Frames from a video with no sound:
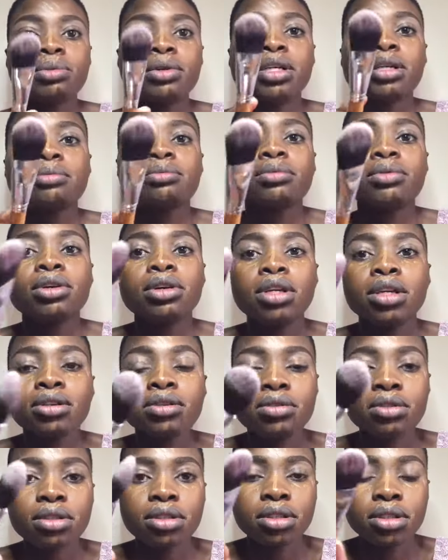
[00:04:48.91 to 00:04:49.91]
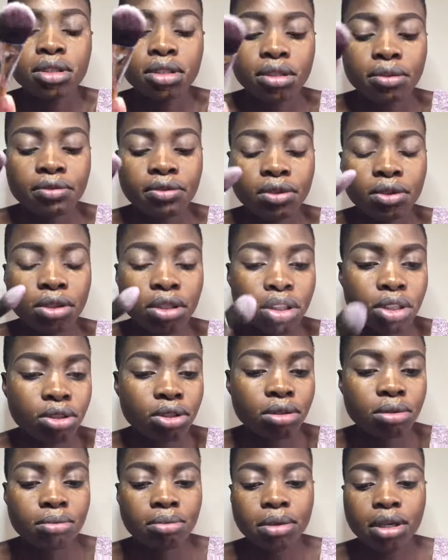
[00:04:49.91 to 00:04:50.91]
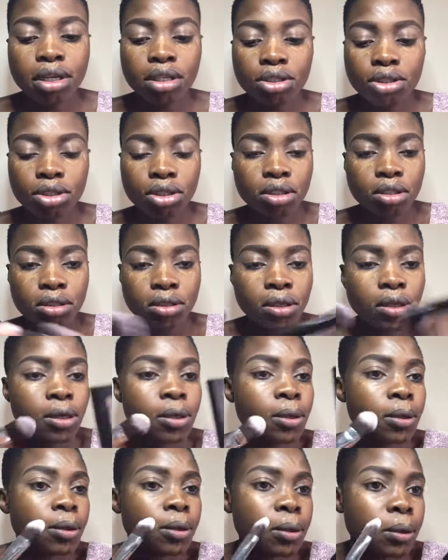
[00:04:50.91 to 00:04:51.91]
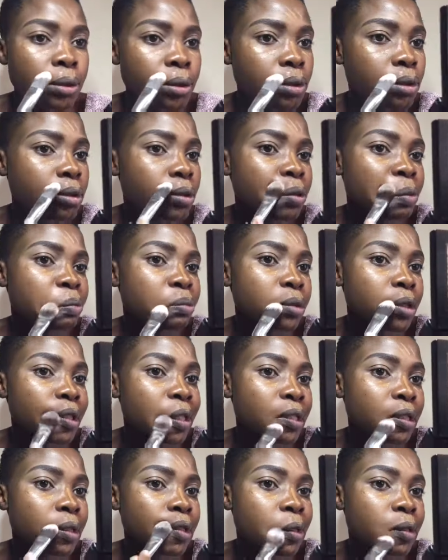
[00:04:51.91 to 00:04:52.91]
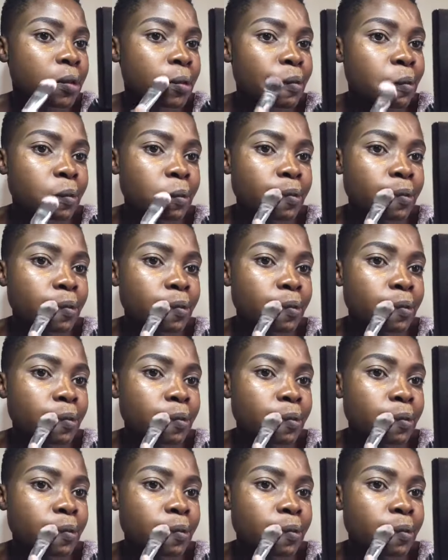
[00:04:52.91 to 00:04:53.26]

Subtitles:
but I'm gonna use this foundation brush to blend.